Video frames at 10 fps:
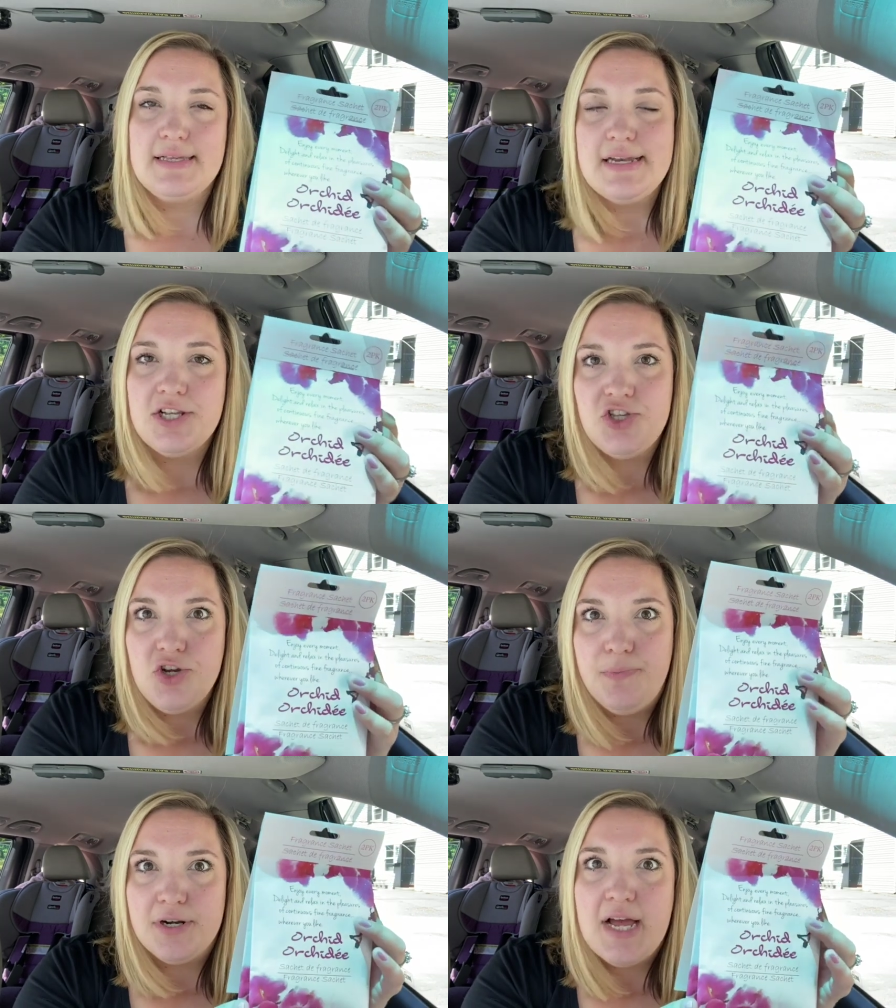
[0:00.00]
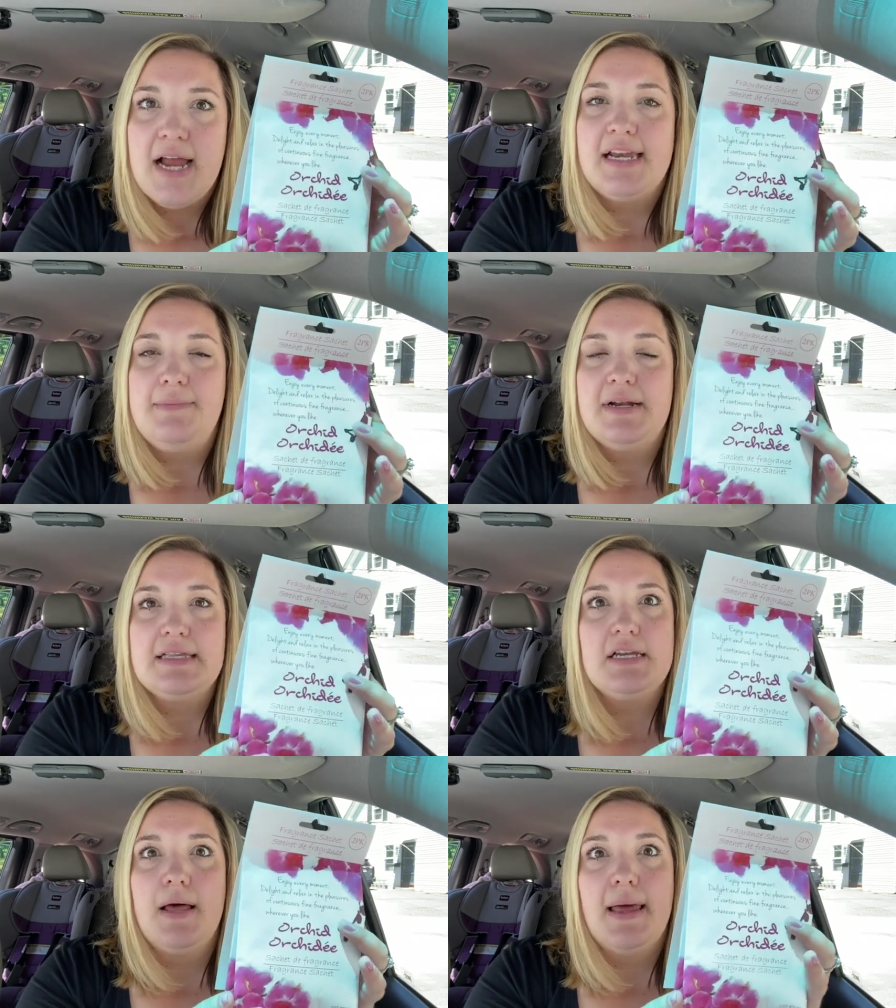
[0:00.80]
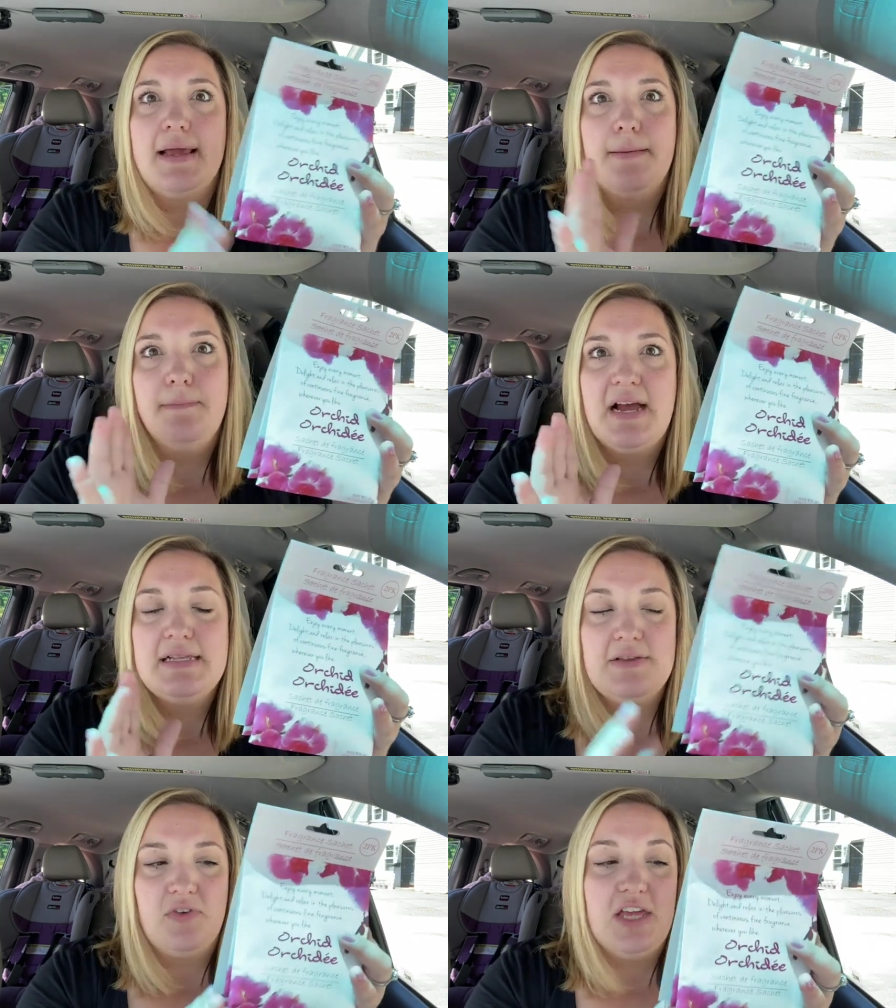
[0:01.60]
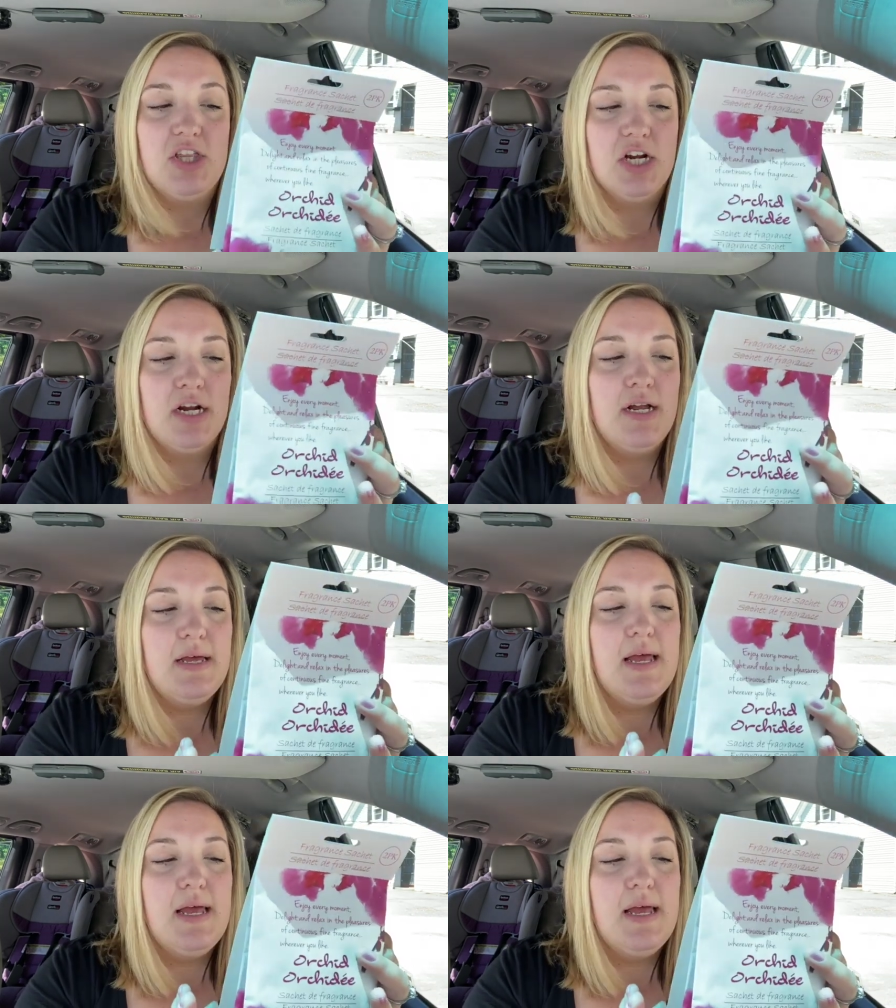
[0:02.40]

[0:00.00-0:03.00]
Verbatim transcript: It's not super tiny, but it's not like massive either.